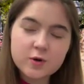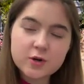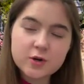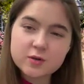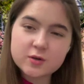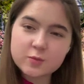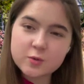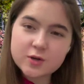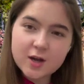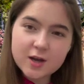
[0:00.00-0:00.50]

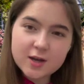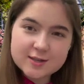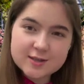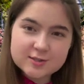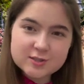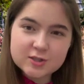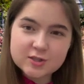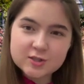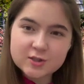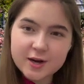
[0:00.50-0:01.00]
we're not
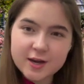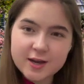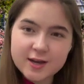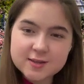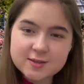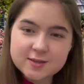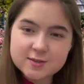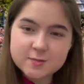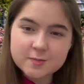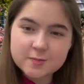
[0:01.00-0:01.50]

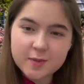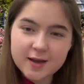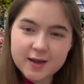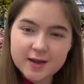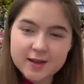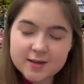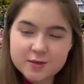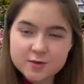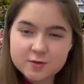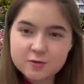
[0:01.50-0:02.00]
constrained
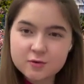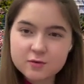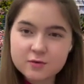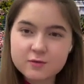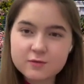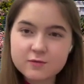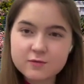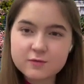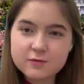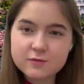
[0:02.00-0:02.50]
by any
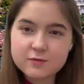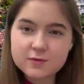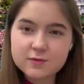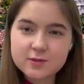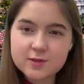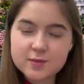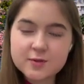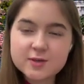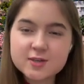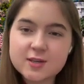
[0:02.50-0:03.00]
sort of
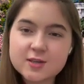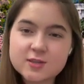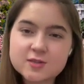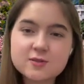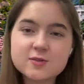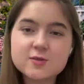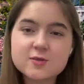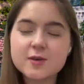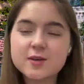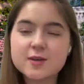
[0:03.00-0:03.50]

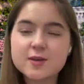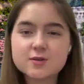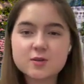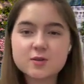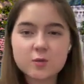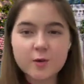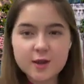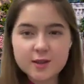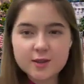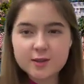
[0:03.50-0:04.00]
limitations
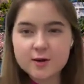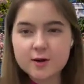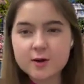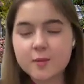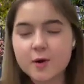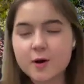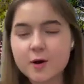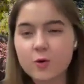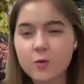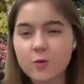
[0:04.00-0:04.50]
because the way that
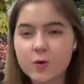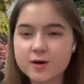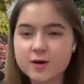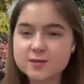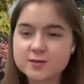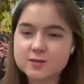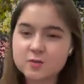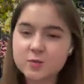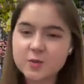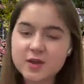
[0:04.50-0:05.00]
our model works